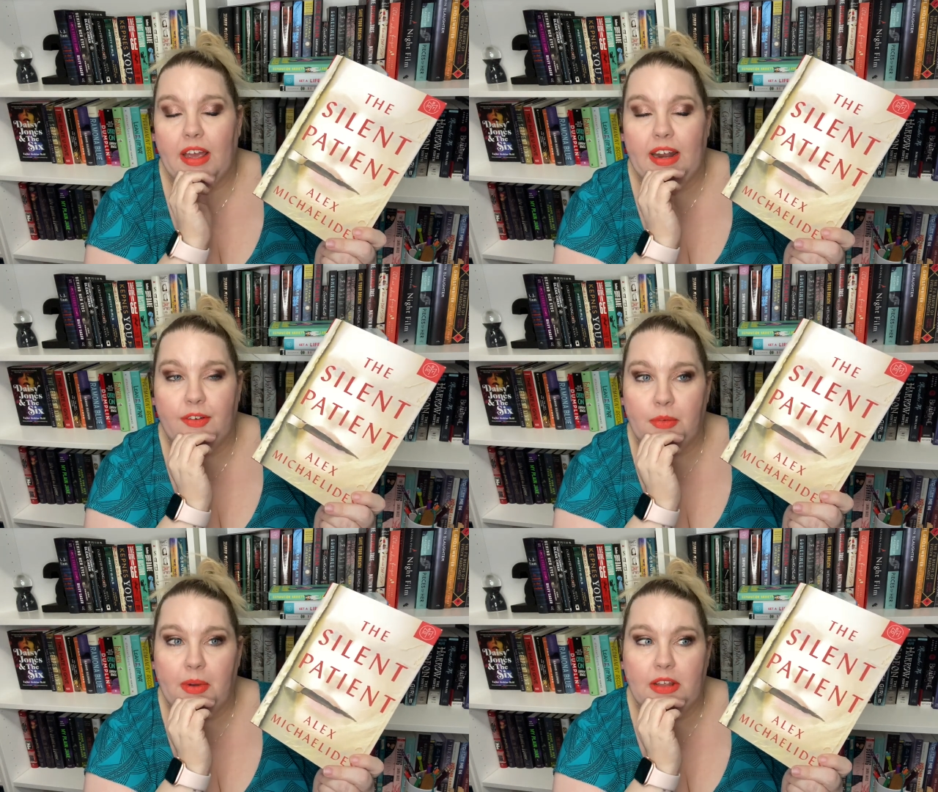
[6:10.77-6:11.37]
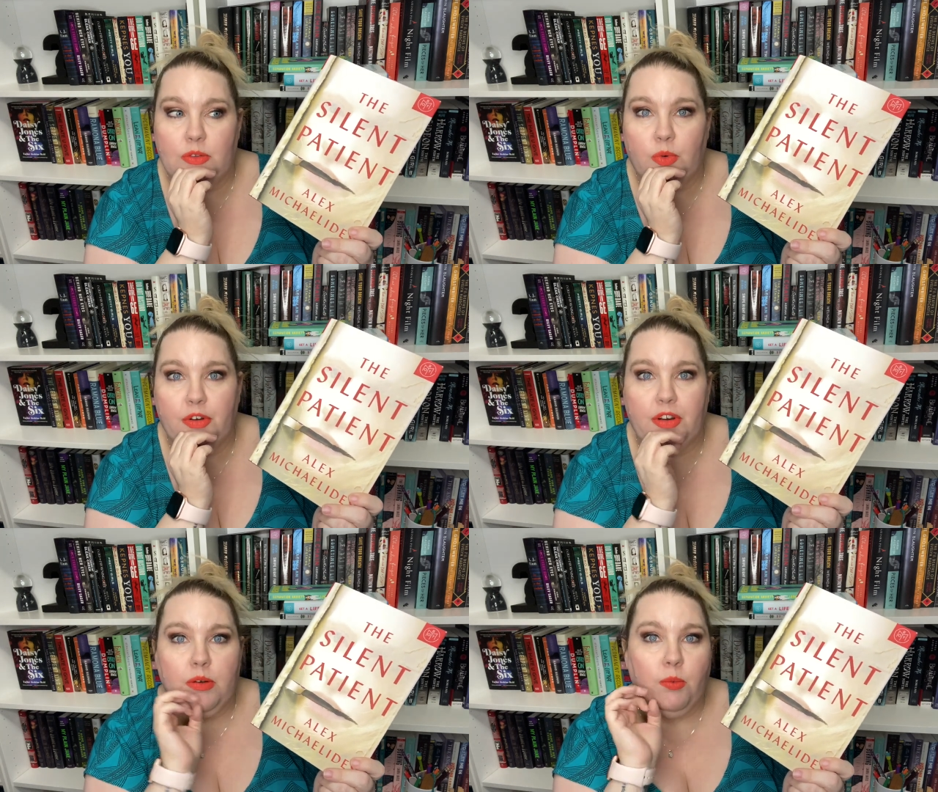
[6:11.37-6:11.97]
And everybody's
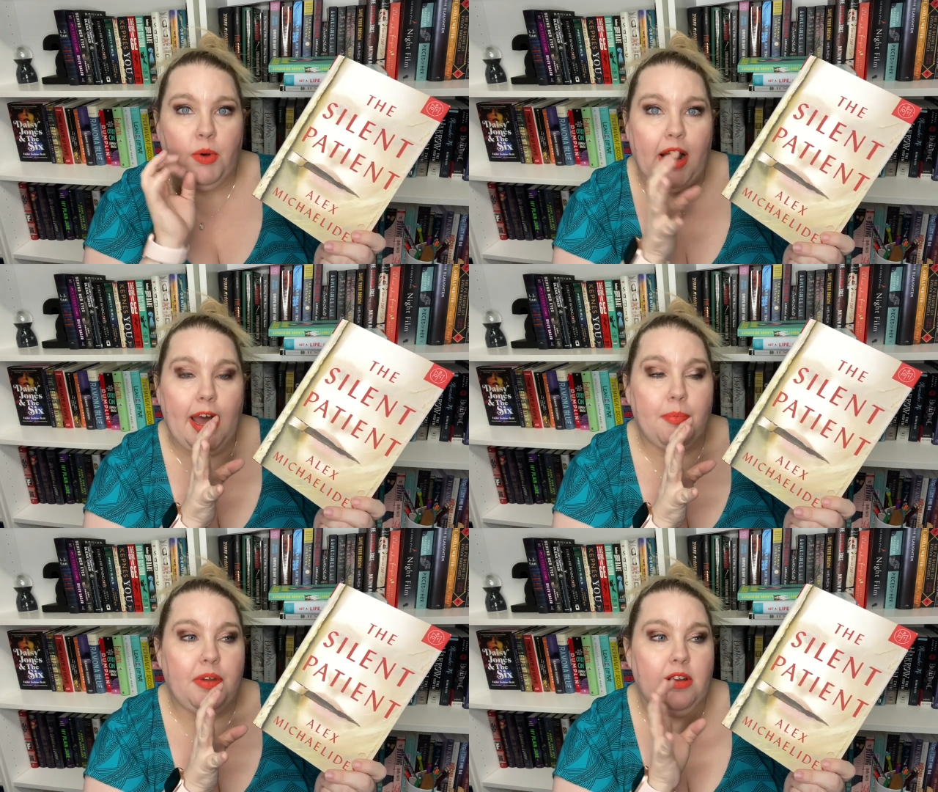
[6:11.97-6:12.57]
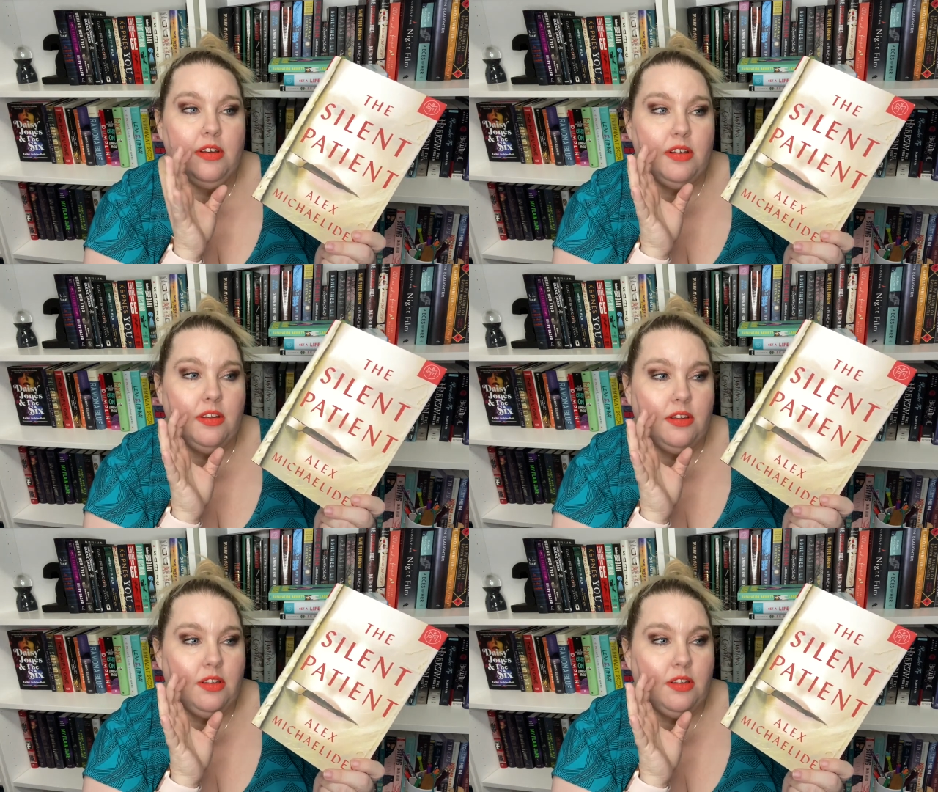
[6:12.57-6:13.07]
wondering what happened.